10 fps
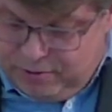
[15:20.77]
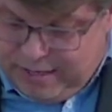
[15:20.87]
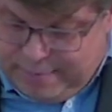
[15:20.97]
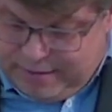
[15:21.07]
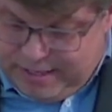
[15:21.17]
to
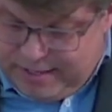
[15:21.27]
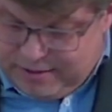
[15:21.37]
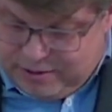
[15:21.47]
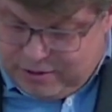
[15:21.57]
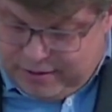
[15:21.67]
them the
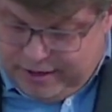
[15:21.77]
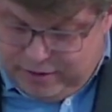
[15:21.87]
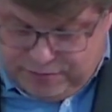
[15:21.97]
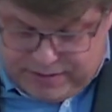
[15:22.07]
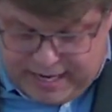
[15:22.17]
history
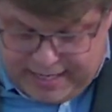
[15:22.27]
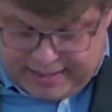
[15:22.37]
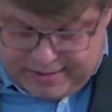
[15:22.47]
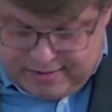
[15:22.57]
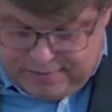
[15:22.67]
of
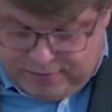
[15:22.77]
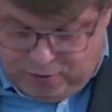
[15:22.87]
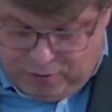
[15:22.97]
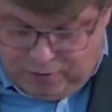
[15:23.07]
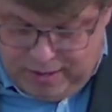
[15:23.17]
Satan's
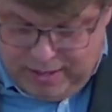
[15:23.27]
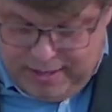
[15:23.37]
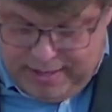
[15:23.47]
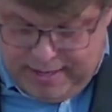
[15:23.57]
fall